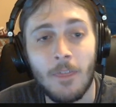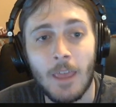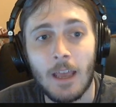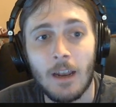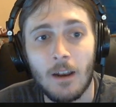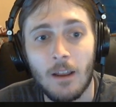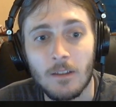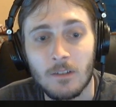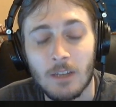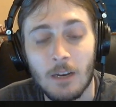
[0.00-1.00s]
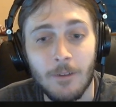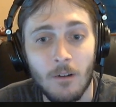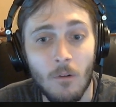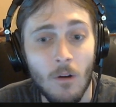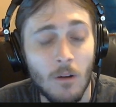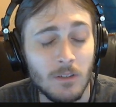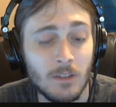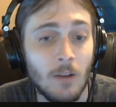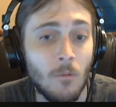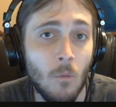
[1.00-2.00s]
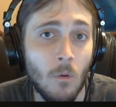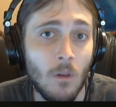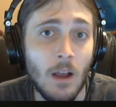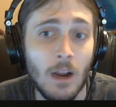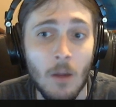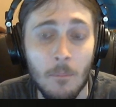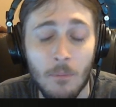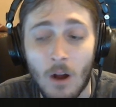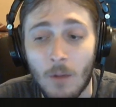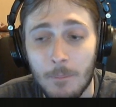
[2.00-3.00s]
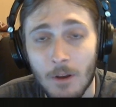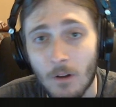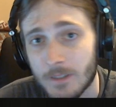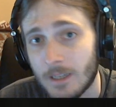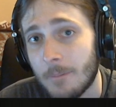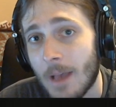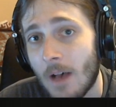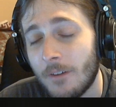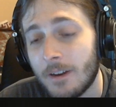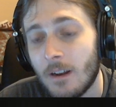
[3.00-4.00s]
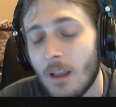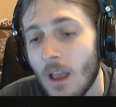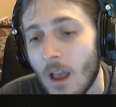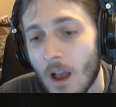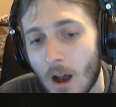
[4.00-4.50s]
then instead of a warlock, I'll probably be ulting a paladin.